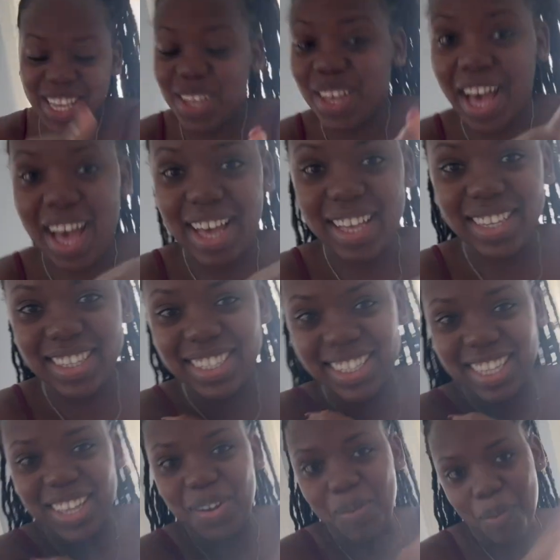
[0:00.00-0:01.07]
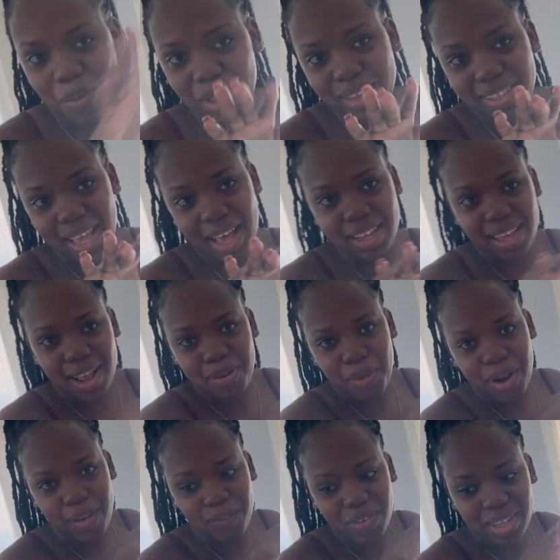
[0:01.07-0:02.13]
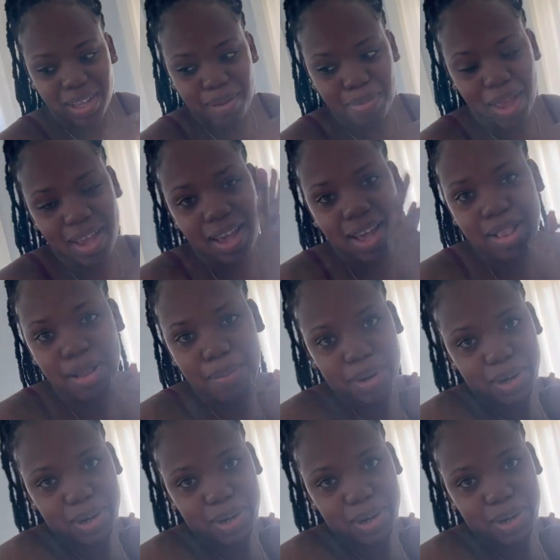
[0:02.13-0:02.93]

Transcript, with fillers: the entire Villa Tour and part 2 of